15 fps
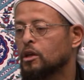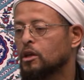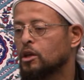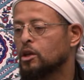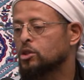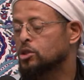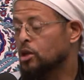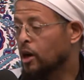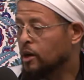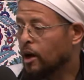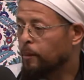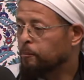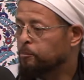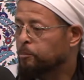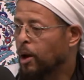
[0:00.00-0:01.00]
He said,
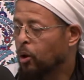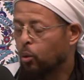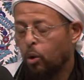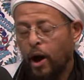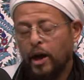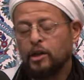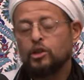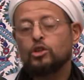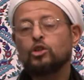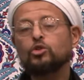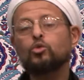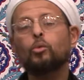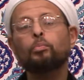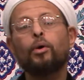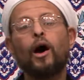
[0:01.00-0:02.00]
why didn't
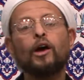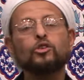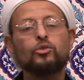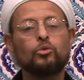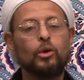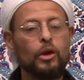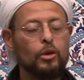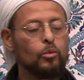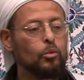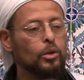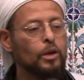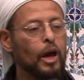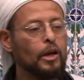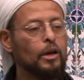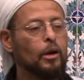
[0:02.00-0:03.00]
you prostrate
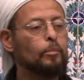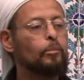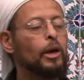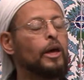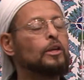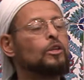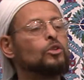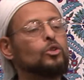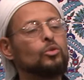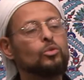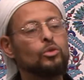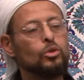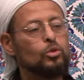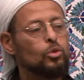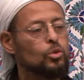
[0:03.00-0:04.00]
when I commanded you
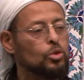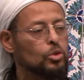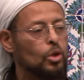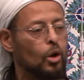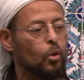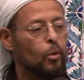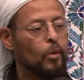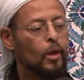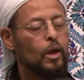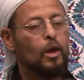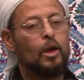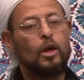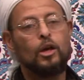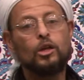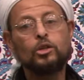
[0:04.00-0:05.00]
to do so?
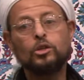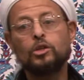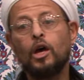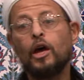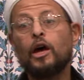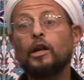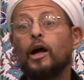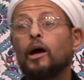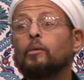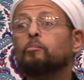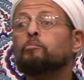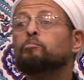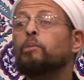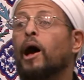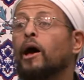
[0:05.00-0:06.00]
He said,
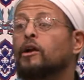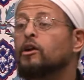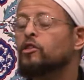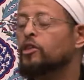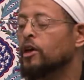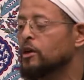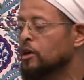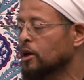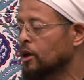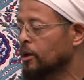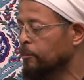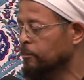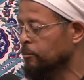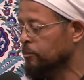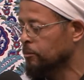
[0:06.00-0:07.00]
I'm better than
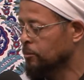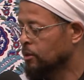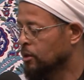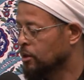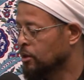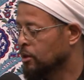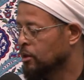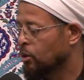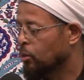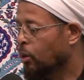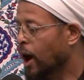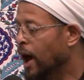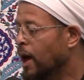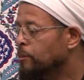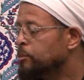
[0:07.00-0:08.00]
him.
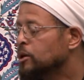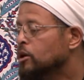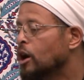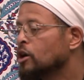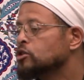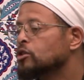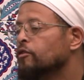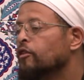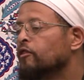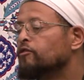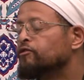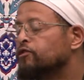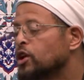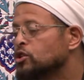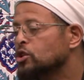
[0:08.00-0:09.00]
Why? Because of a
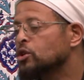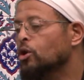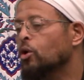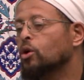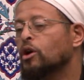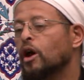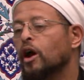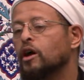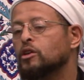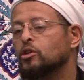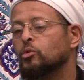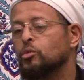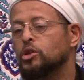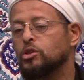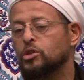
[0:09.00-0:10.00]
physical
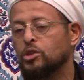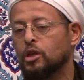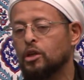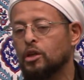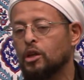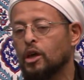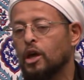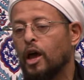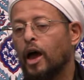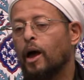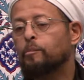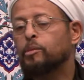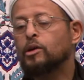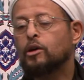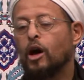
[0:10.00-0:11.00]
characteristic
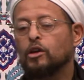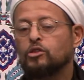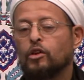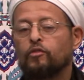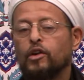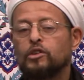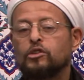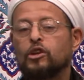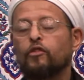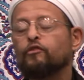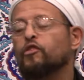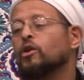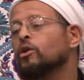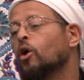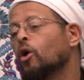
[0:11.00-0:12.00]
and because of a
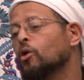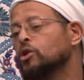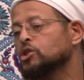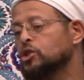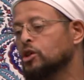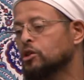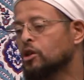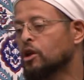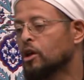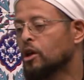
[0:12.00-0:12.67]
different origin.